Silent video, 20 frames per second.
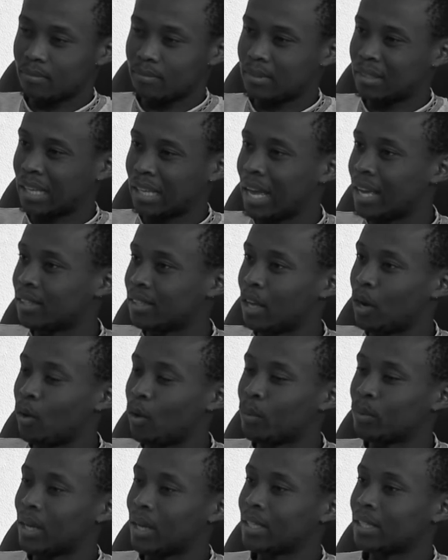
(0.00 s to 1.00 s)
science
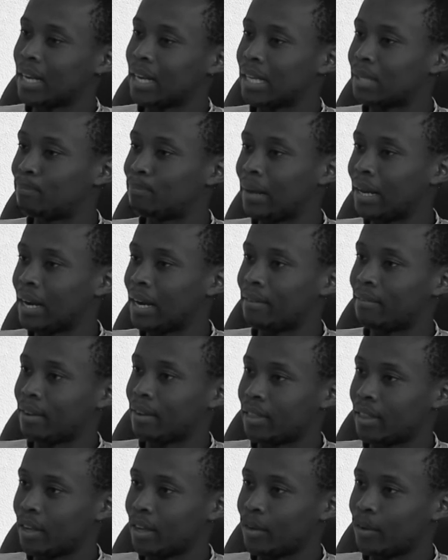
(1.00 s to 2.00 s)
alone doesn't explain
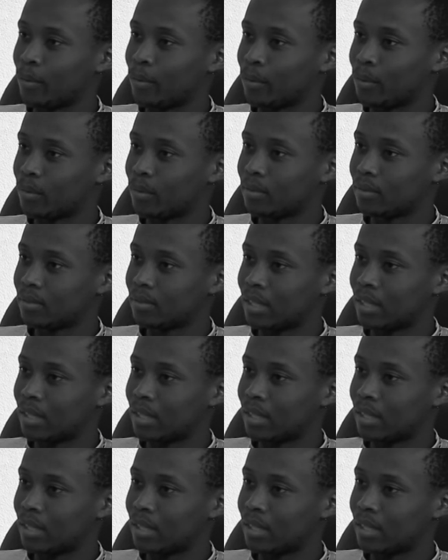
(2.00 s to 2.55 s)
everything, you know.